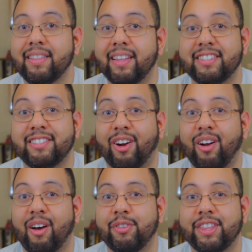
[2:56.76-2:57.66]
Let's start
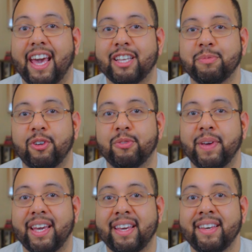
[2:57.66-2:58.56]
off with the expert
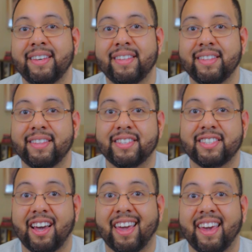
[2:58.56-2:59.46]
pick, the
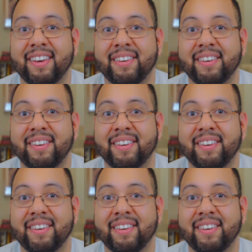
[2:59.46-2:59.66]
sake.